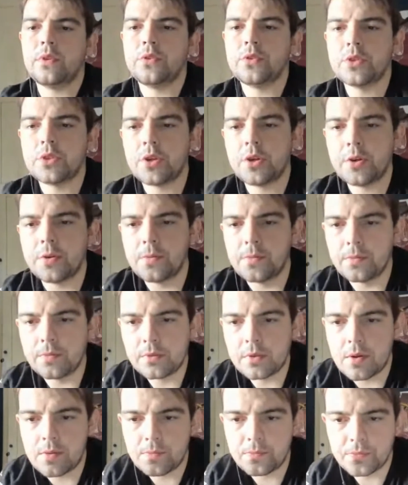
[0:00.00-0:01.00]
So
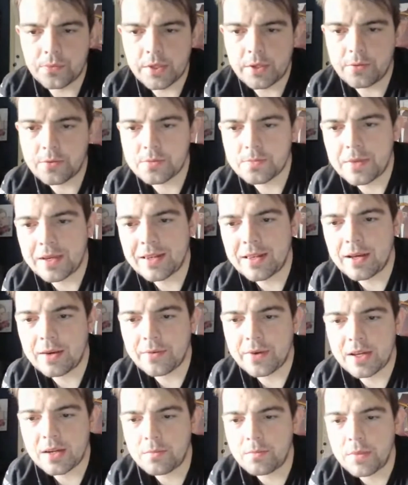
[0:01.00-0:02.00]
it was made out
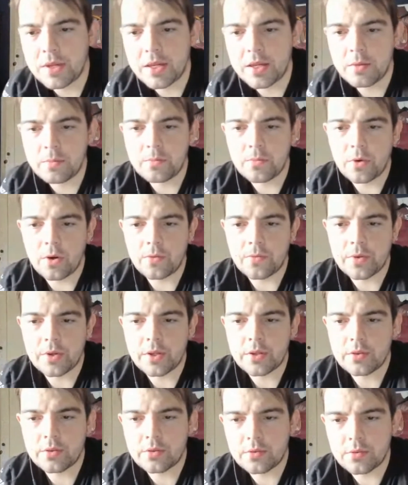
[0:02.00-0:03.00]
of aluminium rather
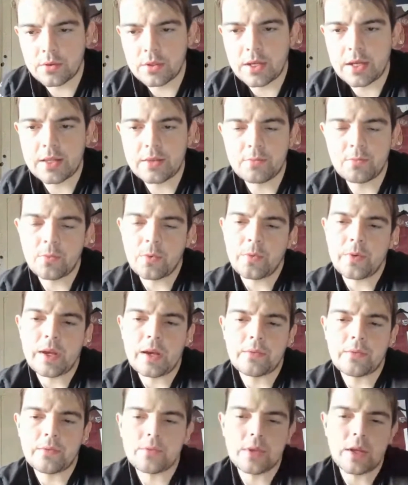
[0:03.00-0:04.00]
than like what we
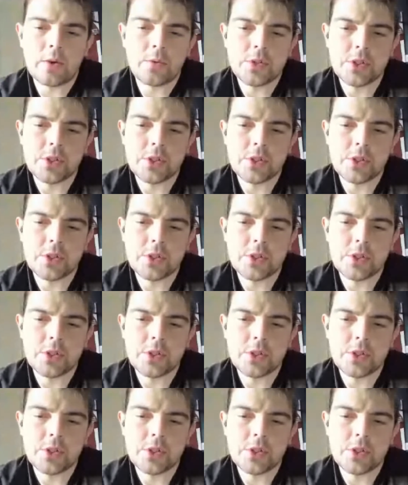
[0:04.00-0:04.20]
have now,